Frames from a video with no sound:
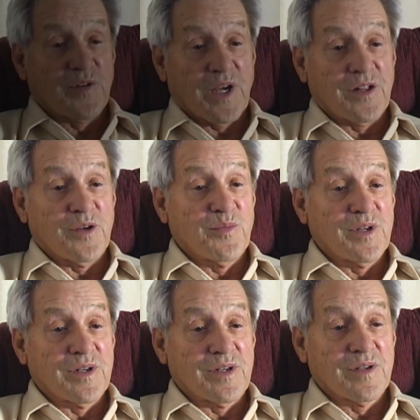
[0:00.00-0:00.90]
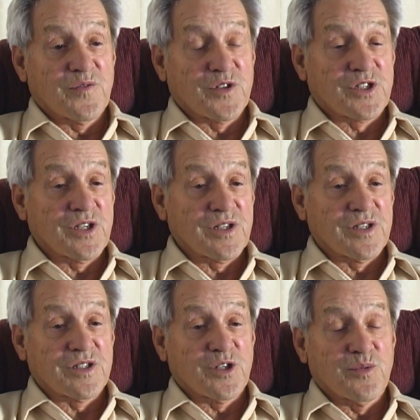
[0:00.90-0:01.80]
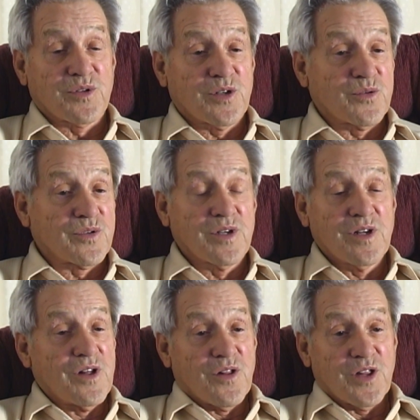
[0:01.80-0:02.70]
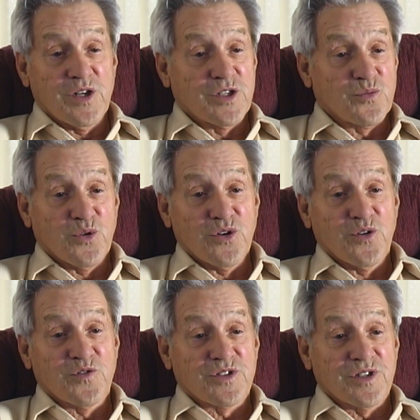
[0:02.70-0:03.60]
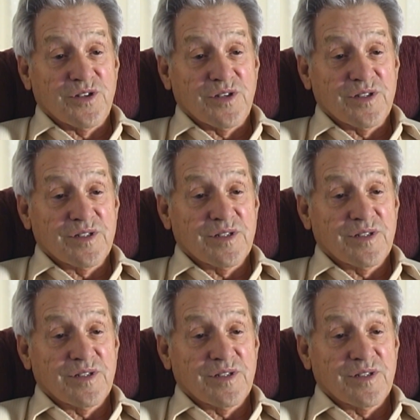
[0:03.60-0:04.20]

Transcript: had they been facilities there, but there were, there just were no facilities.